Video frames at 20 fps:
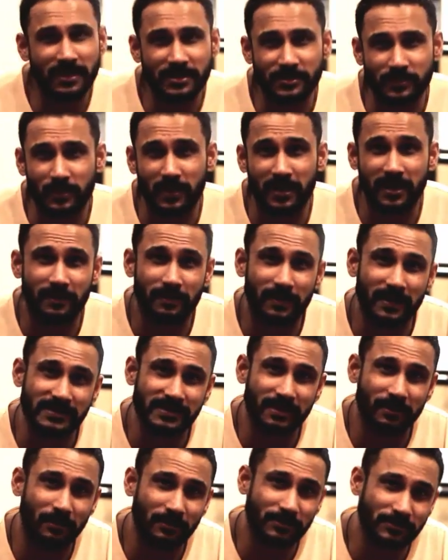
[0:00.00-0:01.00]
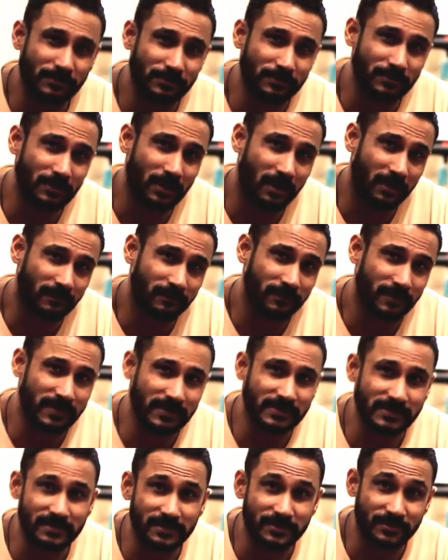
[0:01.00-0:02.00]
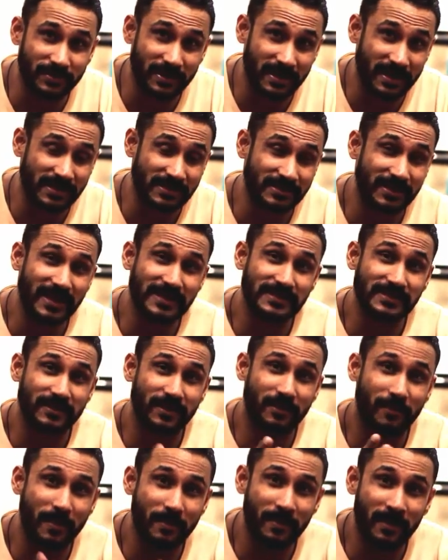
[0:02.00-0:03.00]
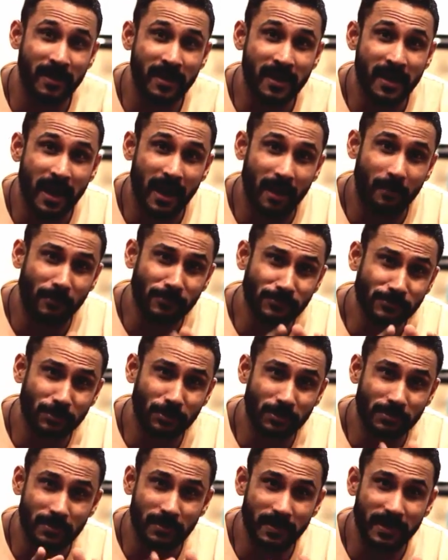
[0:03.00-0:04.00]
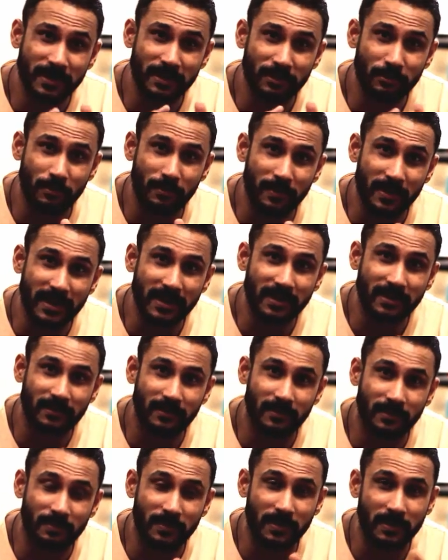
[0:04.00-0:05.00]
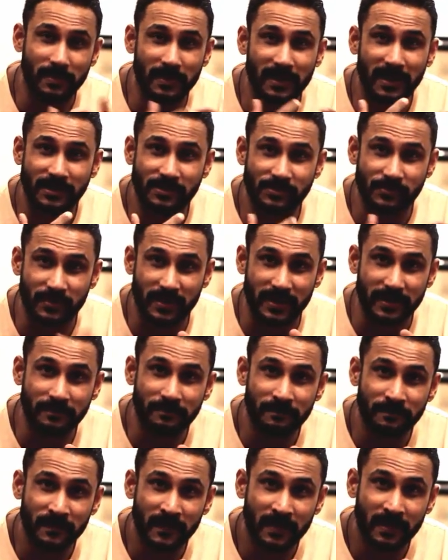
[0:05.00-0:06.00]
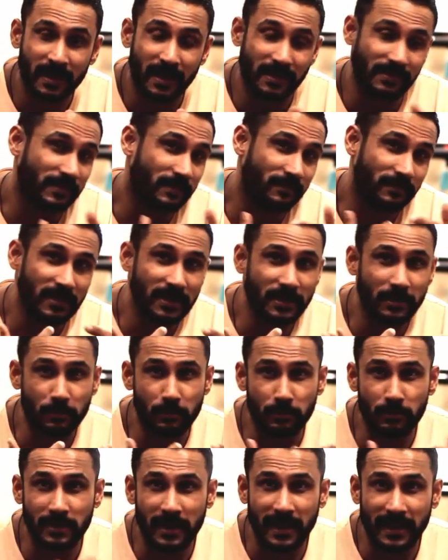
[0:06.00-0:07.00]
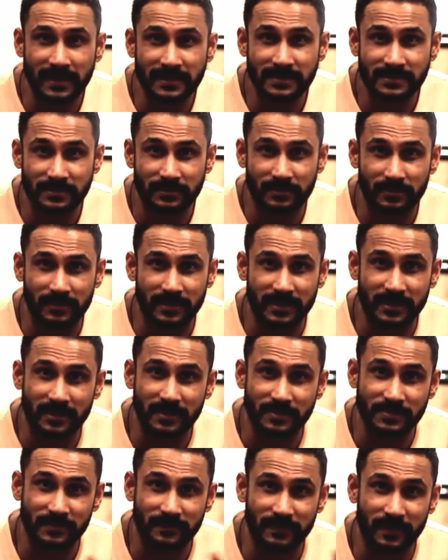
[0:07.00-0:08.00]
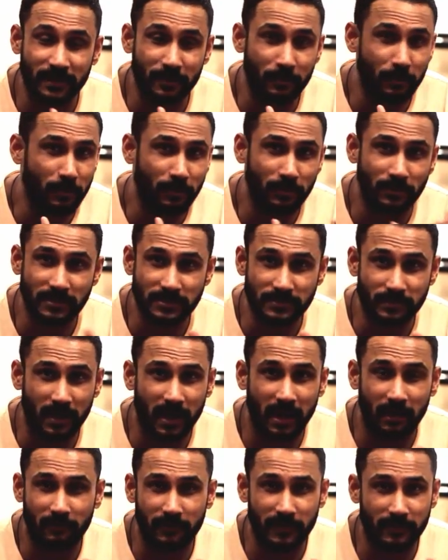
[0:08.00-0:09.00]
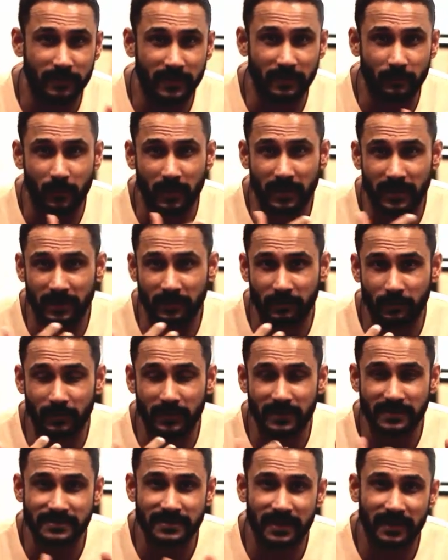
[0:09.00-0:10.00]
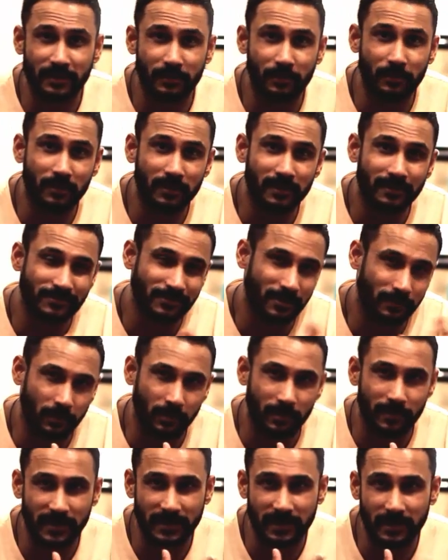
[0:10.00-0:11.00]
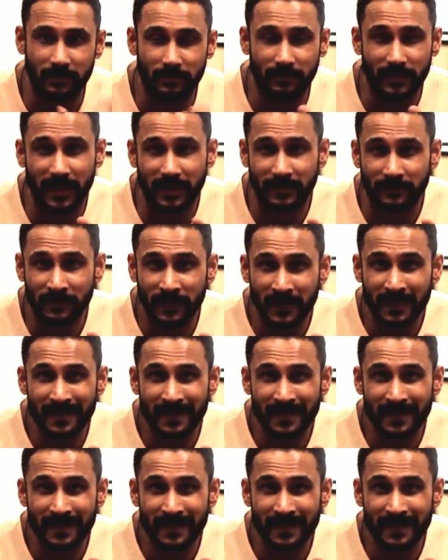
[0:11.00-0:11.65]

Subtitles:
much work. Plus I also do a lot of personal trainings, guys. Remember, I'm also going to be making you meet people I train, and they're really cool guys, in terms of their goals, or how we've been working towards that goal. So I'm going to be making you that.